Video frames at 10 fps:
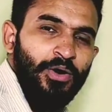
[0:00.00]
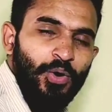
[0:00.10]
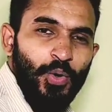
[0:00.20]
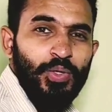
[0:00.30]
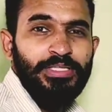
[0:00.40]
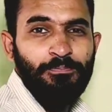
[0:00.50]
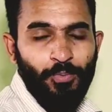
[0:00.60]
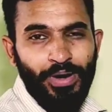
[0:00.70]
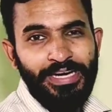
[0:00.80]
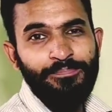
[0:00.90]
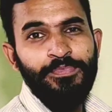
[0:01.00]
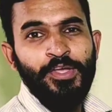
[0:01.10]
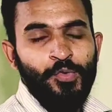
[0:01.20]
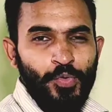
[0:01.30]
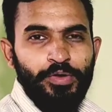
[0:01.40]
or the point
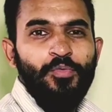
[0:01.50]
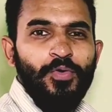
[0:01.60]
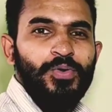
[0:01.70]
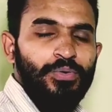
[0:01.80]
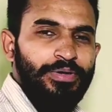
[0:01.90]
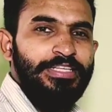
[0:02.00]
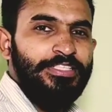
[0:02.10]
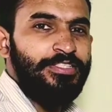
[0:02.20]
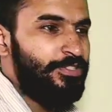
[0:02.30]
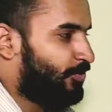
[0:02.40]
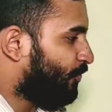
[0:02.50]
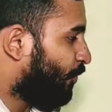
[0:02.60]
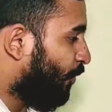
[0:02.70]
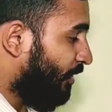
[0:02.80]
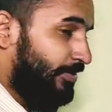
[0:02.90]
where we want to reach.
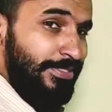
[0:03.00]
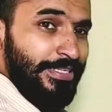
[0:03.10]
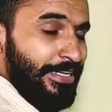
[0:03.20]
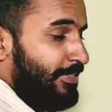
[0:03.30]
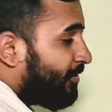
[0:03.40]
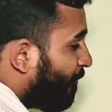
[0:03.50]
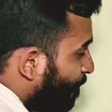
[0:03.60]
So in this case,